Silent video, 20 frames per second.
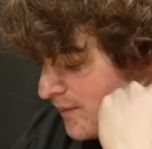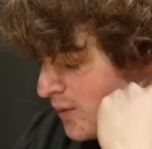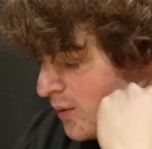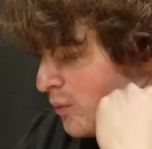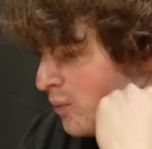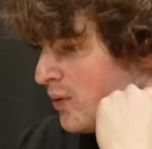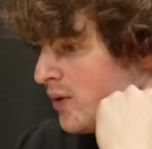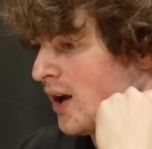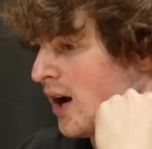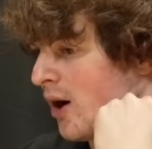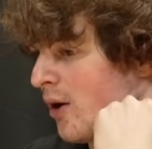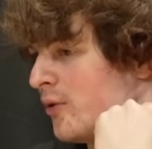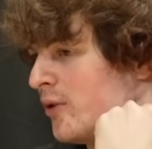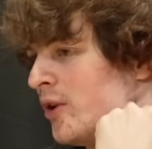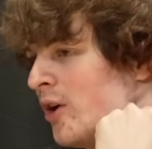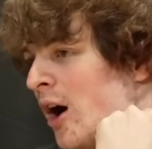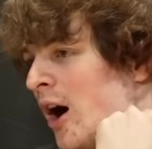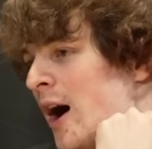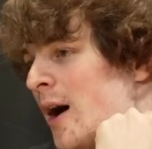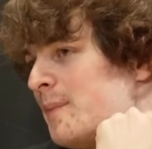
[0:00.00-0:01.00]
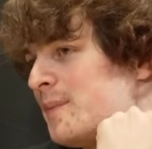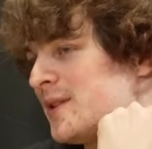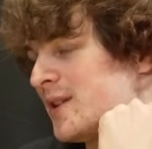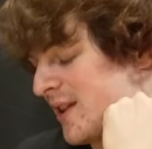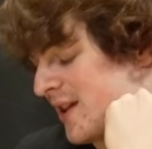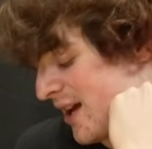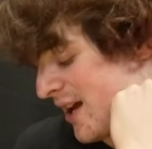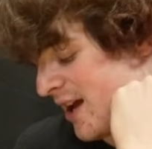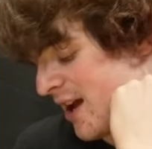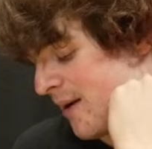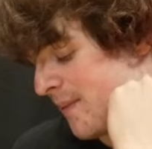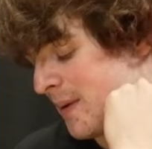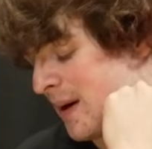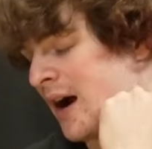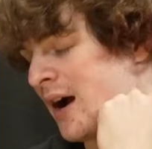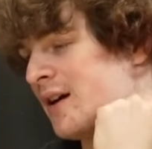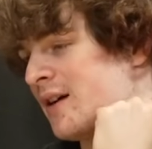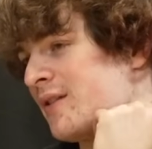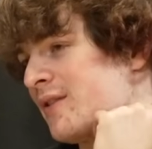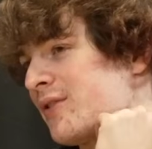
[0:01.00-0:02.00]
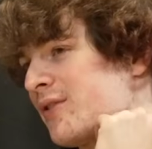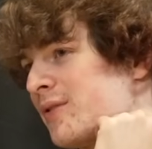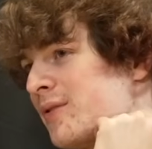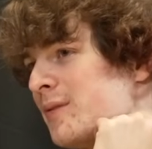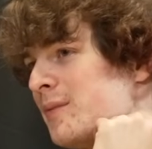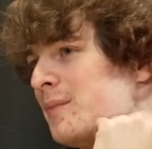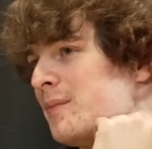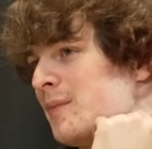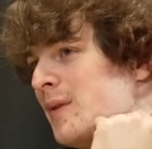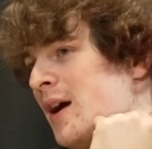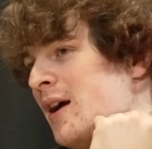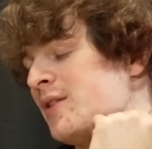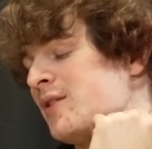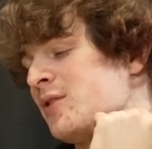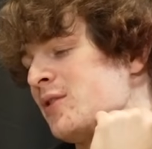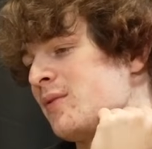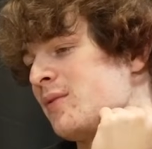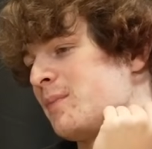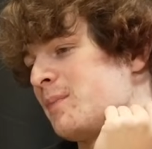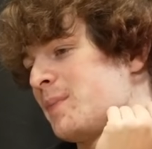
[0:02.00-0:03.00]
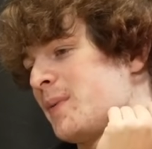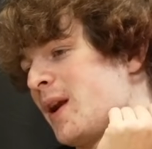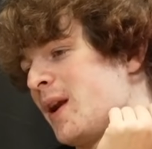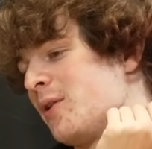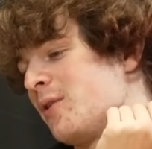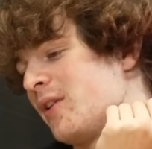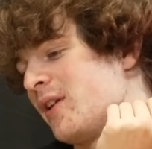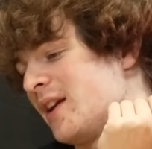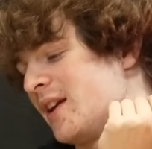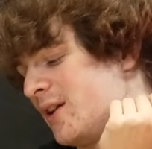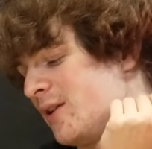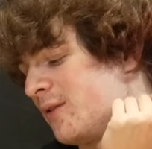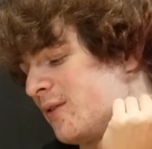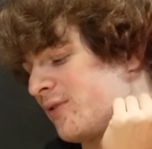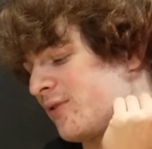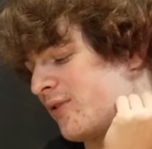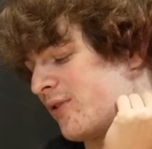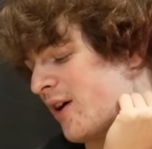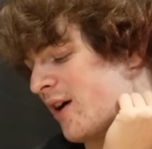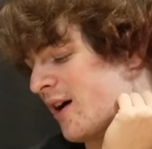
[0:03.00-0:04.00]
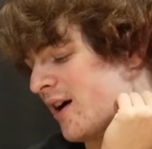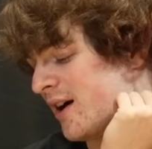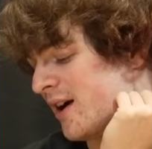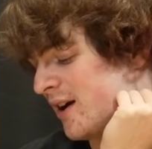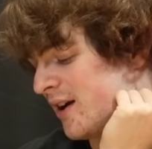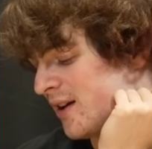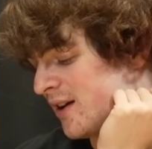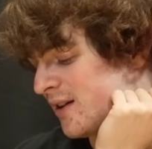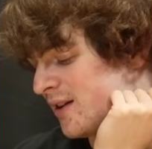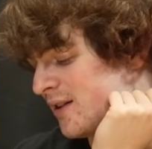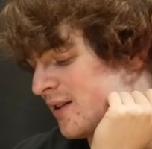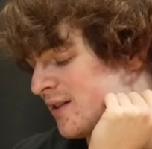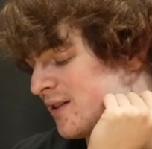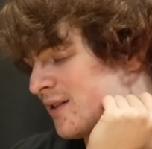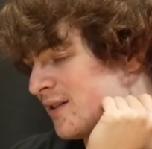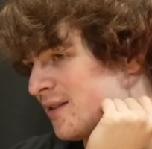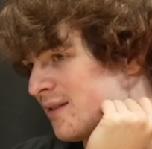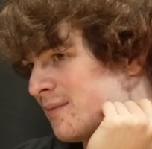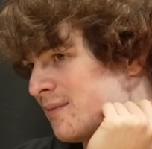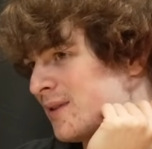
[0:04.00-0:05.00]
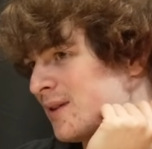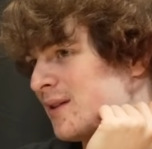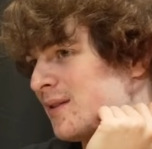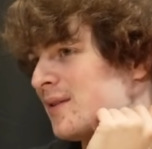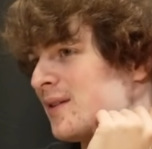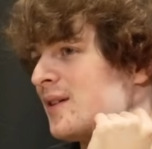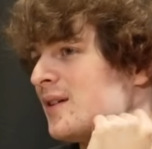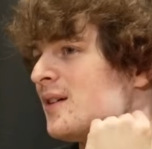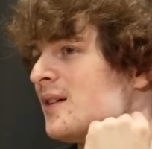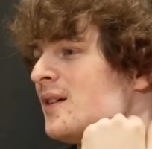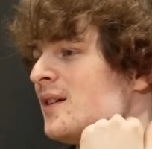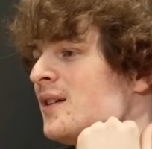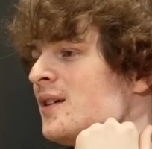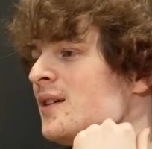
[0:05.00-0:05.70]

No, not up to the hip. I have, I do below the knee or thigh. Not even arm.